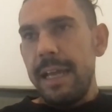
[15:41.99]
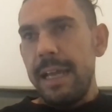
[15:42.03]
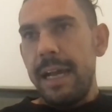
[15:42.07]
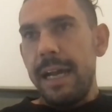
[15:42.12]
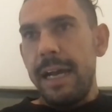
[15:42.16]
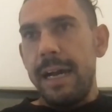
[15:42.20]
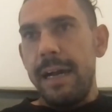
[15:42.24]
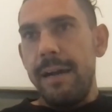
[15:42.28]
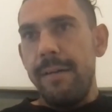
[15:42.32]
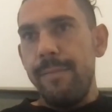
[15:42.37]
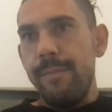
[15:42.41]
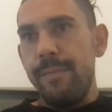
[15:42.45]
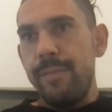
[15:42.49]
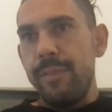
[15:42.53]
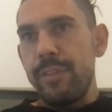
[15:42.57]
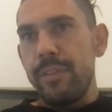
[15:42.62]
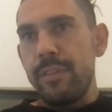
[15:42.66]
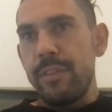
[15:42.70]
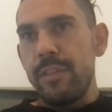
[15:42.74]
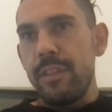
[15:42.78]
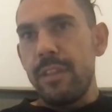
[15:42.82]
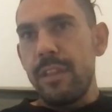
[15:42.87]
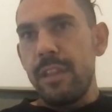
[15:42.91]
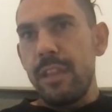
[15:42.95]
Um,
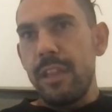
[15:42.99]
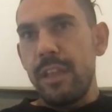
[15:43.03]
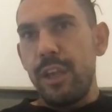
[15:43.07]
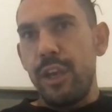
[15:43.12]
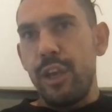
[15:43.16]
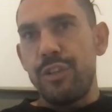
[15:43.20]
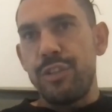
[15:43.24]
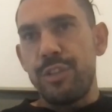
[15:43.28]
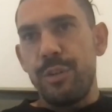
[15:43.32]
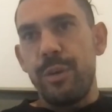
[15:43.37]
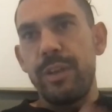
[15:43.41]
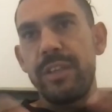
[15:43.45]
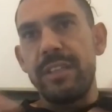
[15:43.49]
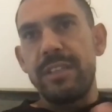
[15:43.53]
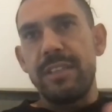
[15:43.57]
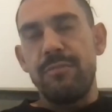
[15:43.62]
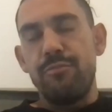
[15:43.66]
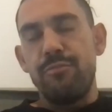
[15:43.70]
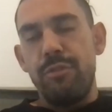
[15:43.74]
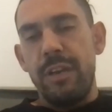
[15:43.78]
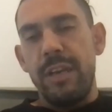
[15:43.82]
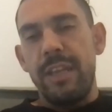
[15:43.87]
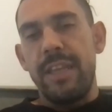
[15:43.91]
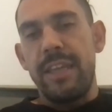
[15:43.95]
so it
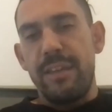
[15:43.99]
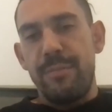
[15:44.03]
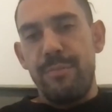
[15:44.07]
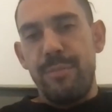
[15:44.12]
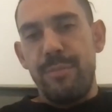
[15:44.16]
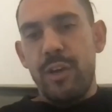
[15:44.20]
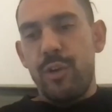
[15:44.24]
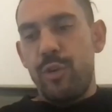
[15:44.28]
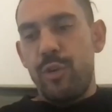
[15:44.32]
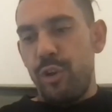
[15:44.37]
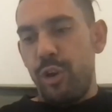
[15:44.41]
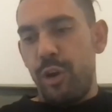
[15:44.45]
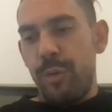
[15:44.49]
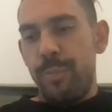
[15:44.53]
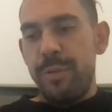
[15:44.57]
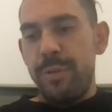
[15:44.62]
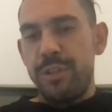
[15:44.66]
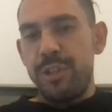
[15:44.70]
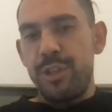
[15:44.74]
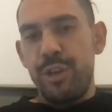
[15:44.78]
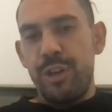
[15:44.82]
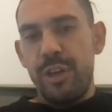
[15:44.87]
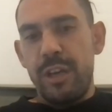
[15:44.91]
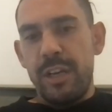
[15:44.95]
did really give me a good
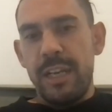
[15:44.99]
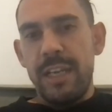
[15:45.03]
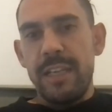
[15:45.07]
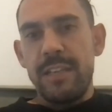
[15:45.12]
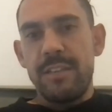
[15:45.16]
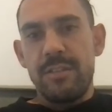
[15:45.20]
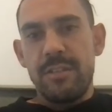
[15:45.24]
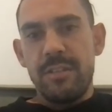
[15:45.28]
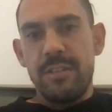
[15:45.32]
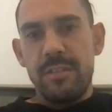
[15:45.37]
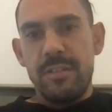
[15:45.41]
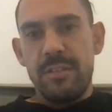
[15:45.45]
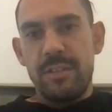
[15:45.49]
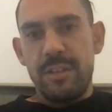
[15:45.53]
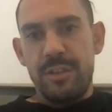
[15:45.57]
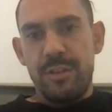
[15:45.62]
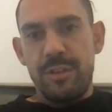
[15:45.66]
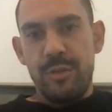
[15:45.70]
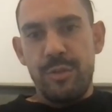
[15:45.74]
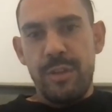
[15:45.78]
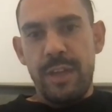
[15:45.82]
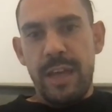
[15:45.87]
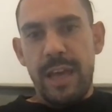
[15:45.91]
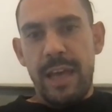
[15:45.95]
opportunity to
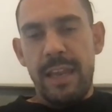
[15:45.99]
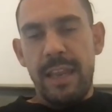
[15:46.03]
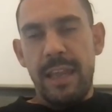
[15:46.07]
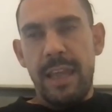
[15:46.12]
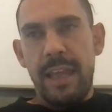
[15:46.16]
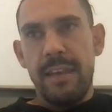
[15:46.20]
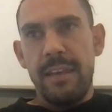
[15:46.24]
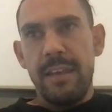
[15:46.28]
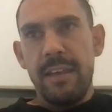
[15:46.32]
do that,